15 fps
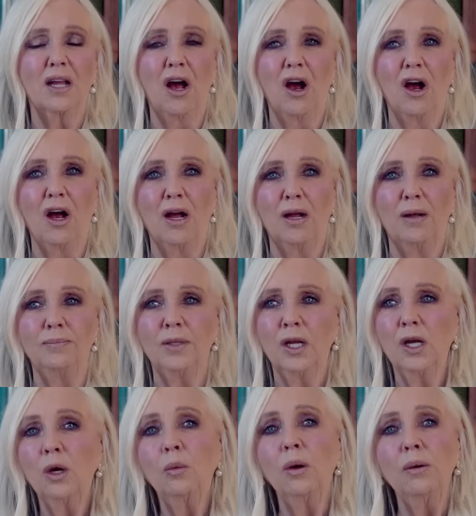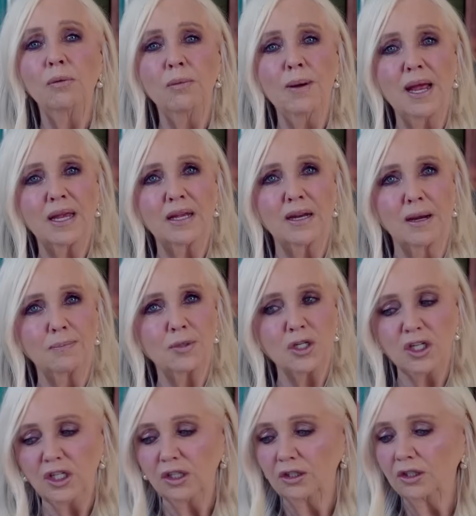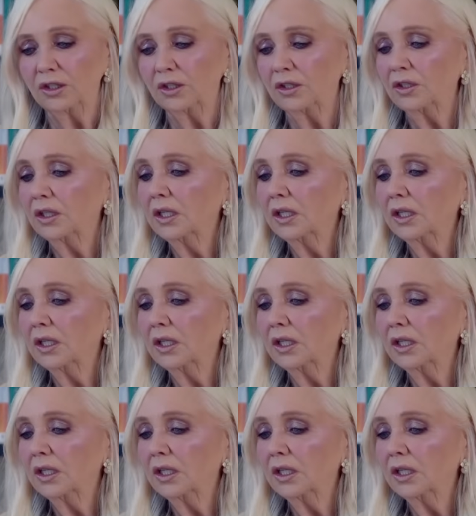We will make it up to you.